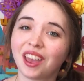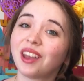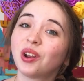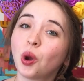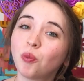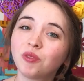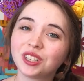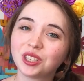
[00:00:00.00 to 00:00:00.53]
and
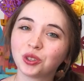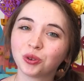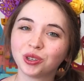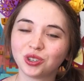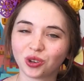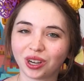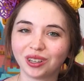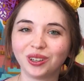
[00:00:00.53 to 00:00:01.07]
hopefully you
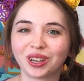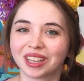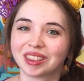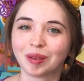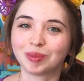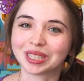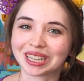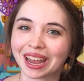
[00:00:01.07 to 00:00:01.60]
enjoyed a look at
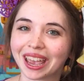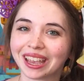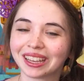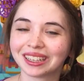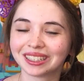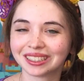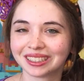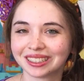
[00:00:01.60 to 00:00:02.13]
them
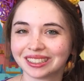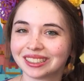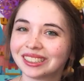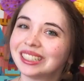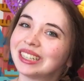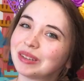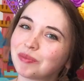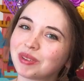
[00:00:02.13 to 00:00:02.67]
today.
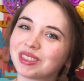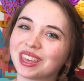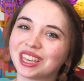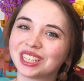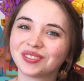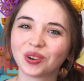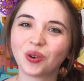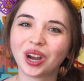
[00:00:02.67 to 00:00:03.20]
But
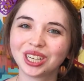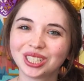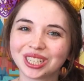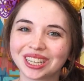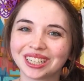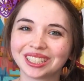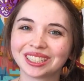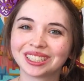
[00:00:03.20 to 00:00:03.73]
thanks for
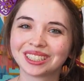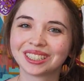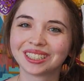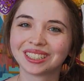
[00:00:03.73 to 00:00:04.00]
watching!